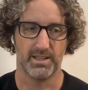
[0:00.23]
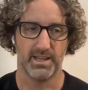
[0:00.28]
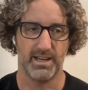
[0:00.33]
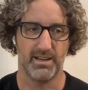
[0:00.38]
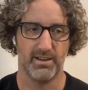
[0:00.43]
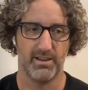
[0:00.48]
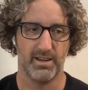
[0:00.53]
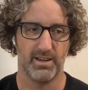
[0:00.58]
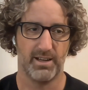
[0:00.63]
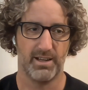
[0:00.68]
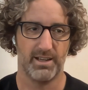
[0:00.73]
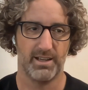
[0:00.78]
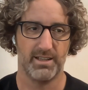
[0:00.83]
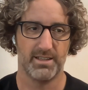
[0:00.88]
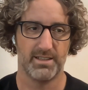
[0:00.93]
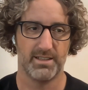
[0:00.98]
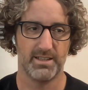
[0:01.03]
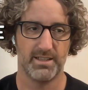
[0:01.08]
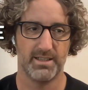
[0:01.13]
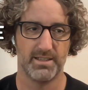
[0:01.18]
AI
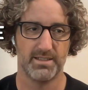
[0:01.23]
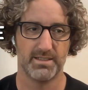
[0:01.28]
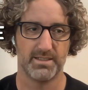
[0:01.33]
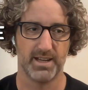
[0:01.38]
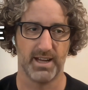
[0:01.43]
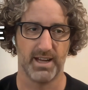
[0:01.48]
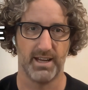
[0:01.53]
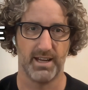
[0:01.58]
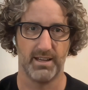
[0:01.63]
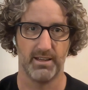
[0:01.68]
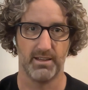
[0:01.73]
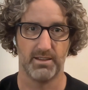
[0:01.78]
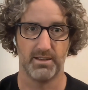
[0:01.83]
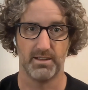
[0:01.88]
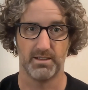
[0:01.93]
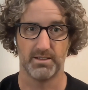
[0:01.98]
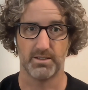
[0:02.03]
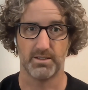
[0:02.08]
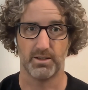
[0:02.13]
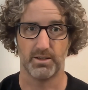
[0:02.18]
is here to stay. I
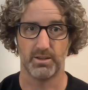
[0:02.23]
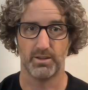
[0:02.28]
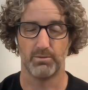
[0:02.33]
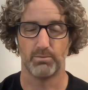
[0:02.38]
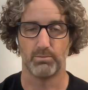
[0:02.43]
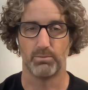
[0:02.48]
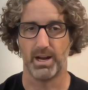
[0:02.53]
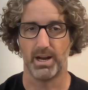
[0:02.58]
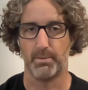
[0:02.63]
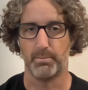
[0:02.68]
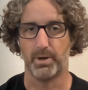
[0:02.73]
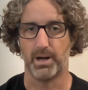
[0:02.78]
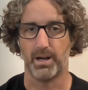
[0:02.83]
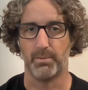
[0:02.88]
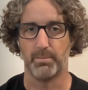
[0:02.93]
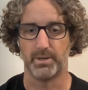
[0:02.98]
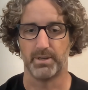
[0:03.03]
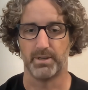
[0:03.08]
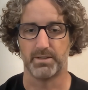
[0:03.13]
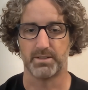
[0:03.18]
think it's going to ramp
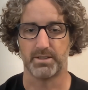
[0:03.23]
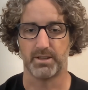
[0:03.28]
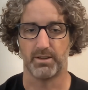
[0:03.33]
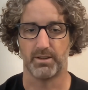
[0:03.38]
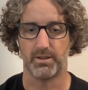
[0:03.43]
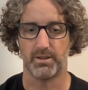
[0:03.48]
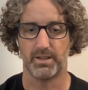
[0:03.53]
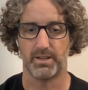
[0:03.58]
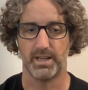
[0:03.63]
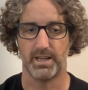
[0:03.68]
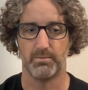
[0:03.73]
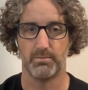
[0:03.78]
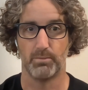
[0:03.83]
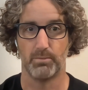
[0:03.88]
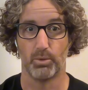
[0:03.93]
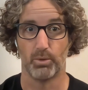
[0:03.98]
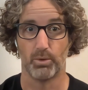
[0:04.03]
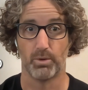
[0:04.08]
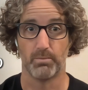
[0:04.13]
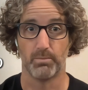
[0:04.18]
up and it's going to get
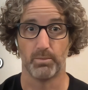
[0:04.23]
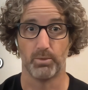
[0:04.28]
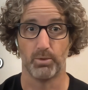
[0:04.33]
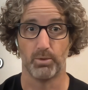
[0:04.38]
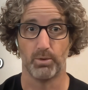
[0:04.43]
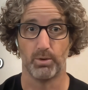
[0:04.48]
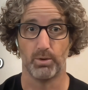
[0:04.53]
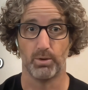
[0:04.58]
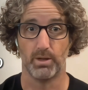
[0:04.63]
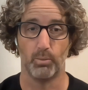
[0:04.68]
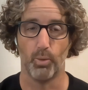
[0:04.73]
more and more